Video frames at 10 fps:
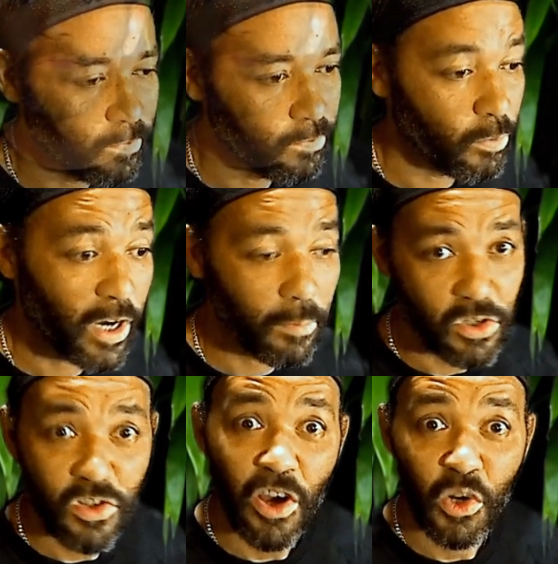But I'm just
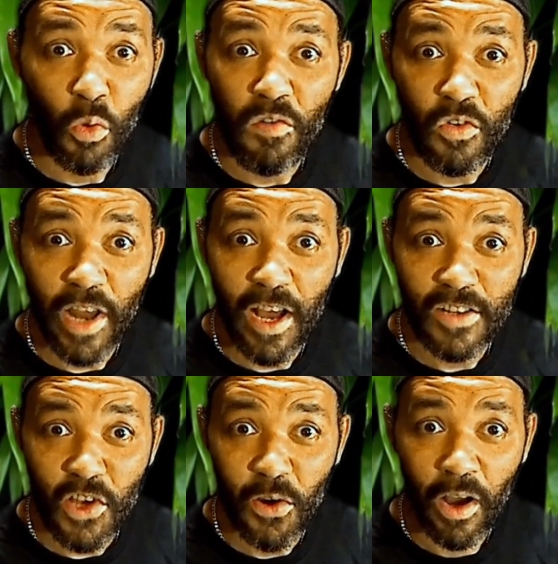starting to waffle now,
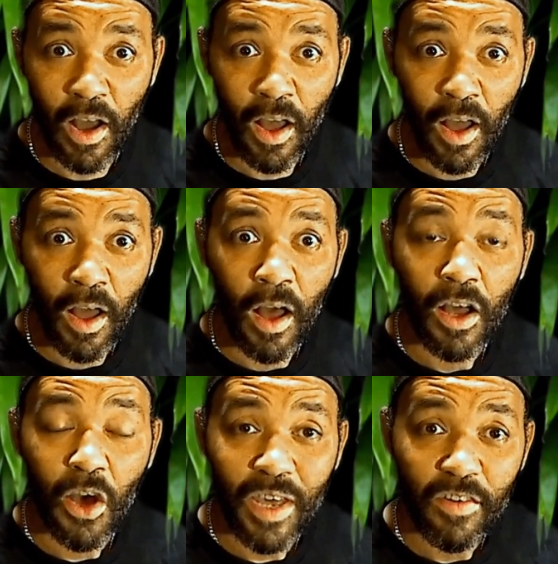so
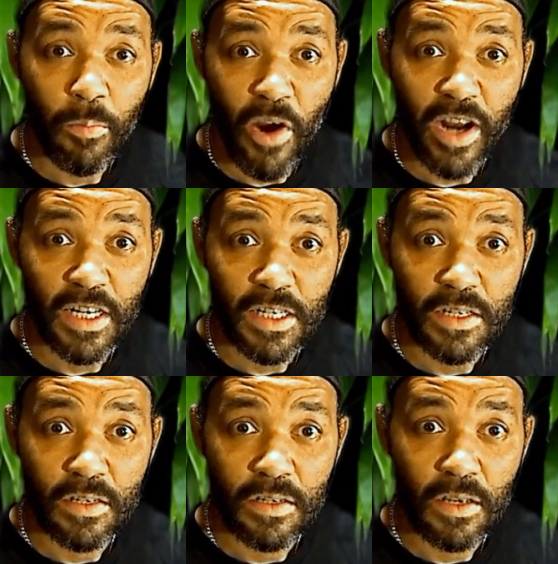go and give it a
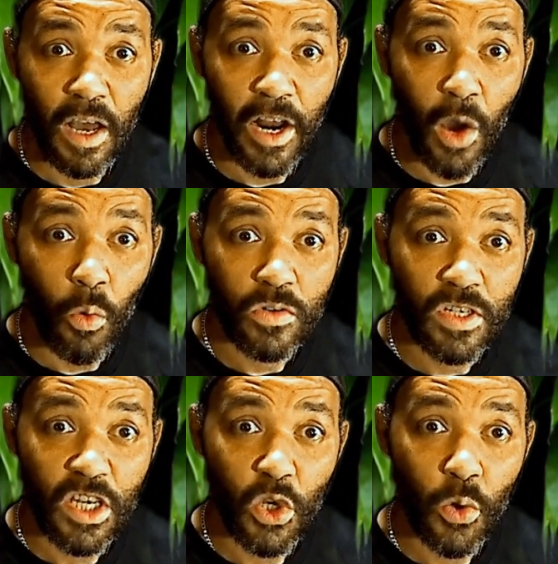practice, and I will see
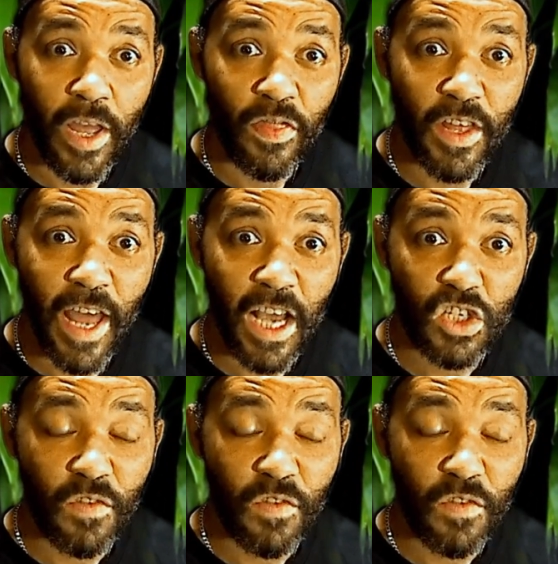you in the next